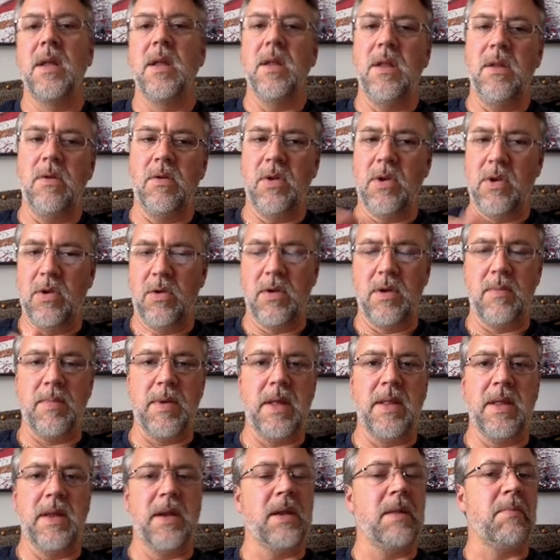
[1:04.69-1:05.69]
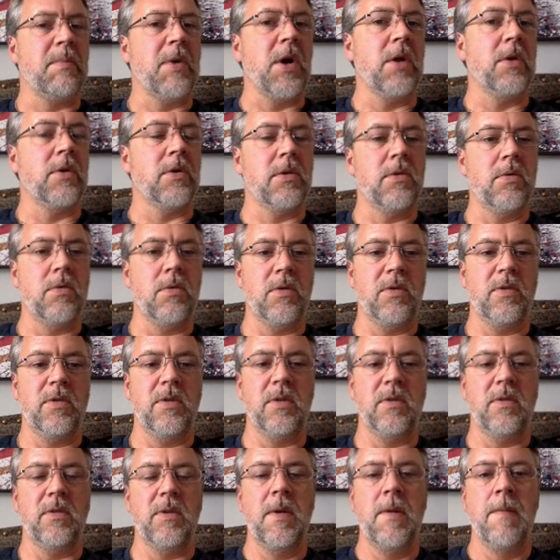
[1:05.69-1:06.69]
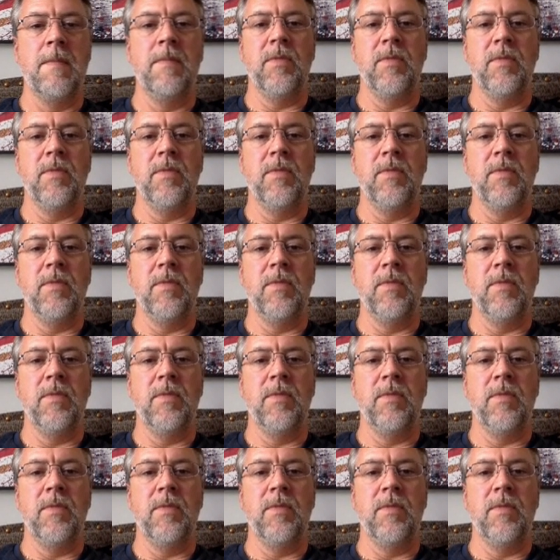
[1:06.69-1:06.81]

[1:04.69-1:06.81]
You can learn about that in my other courses.